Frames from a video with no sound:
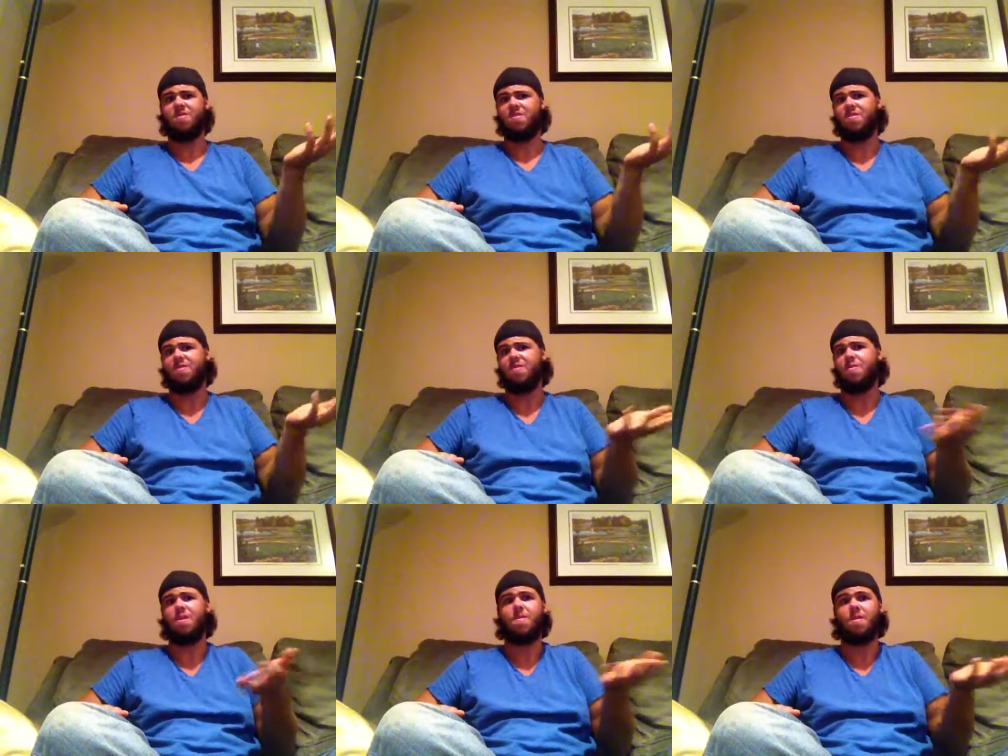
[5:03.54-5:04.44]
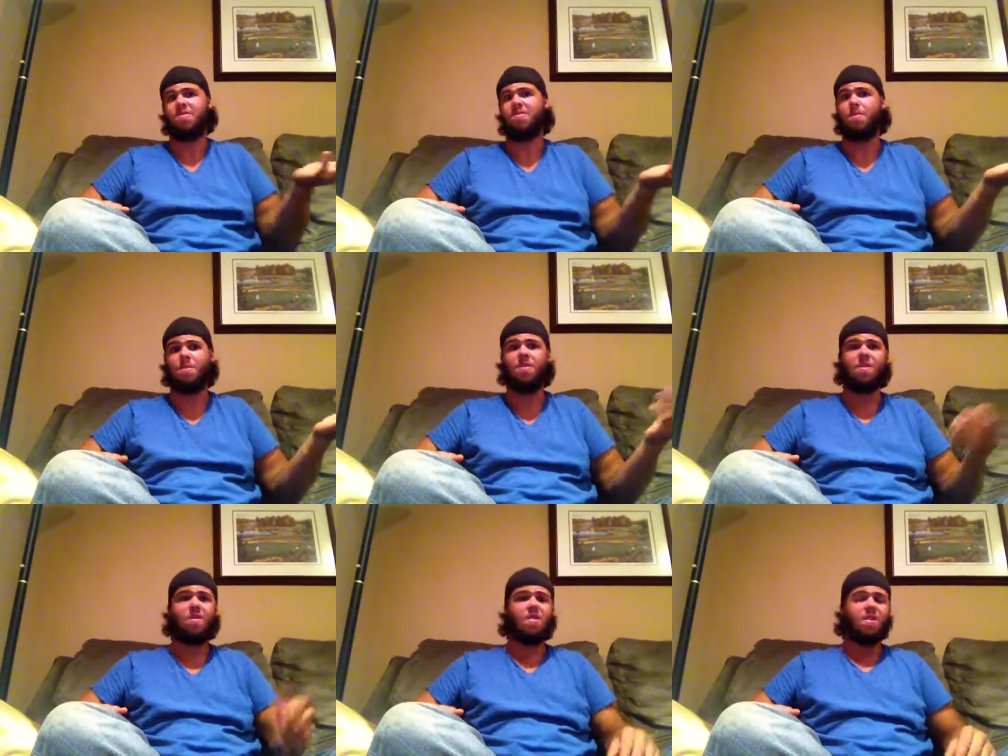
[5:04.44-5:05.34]
this and you're a grandma that's dipping.
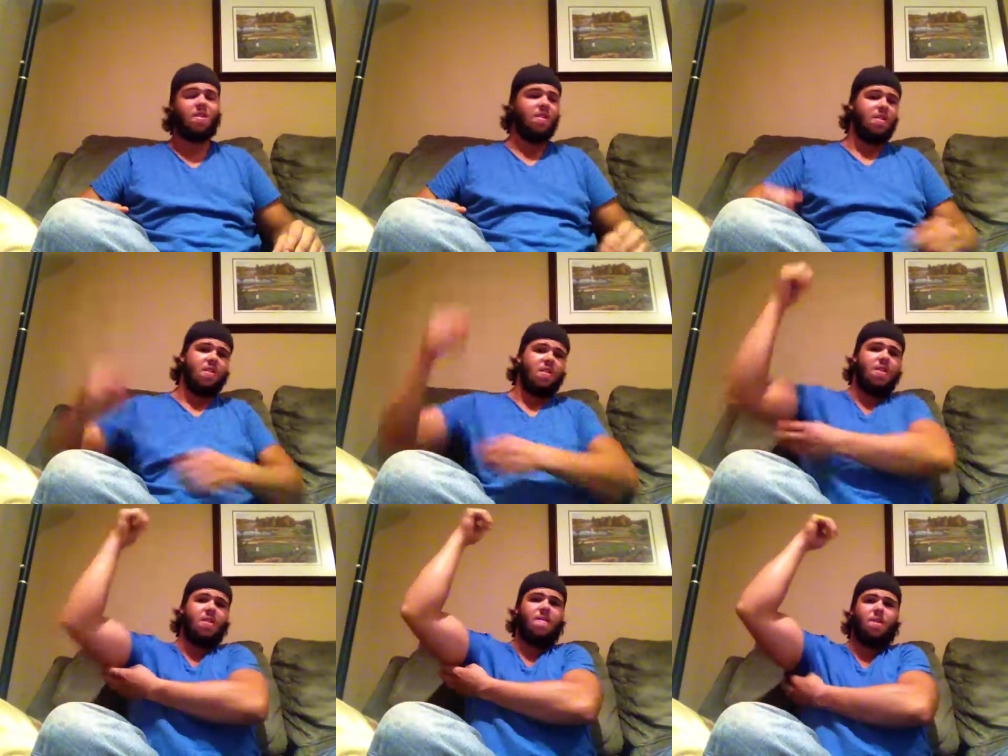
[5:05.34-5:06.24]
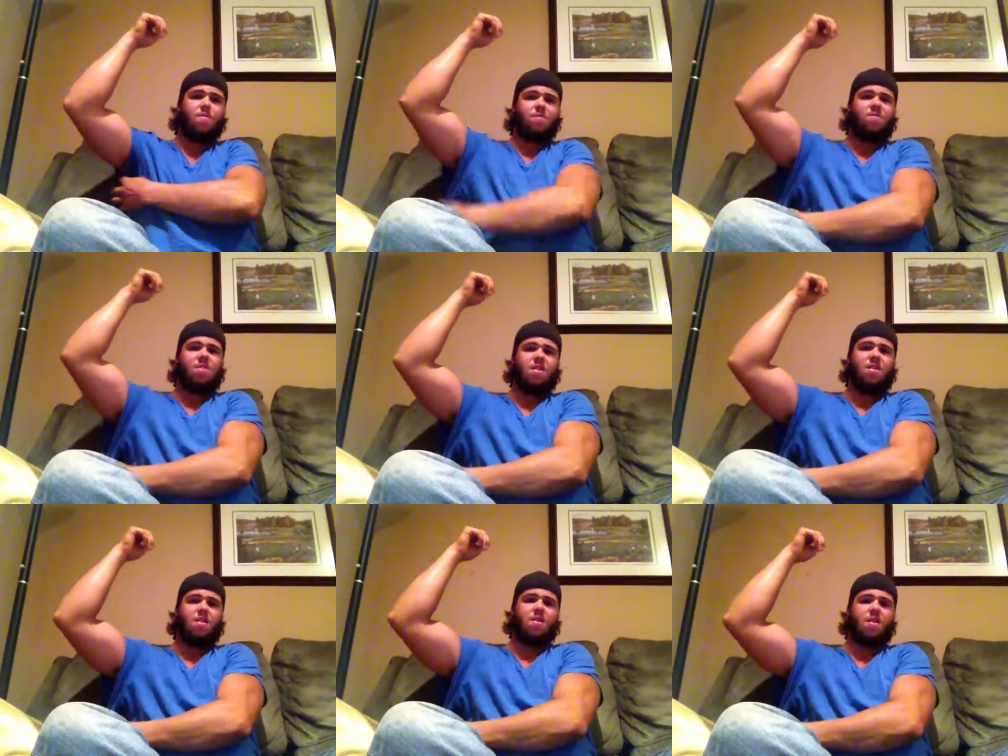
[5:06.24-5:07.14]
You can't have arms side
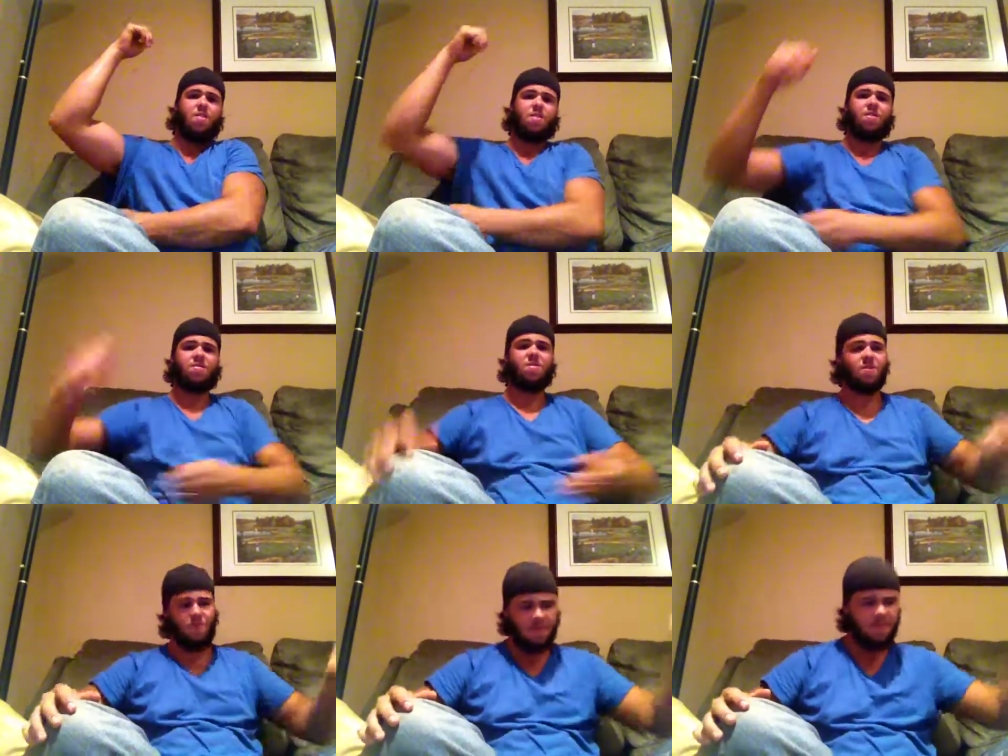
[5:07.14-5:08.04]
down that way, so.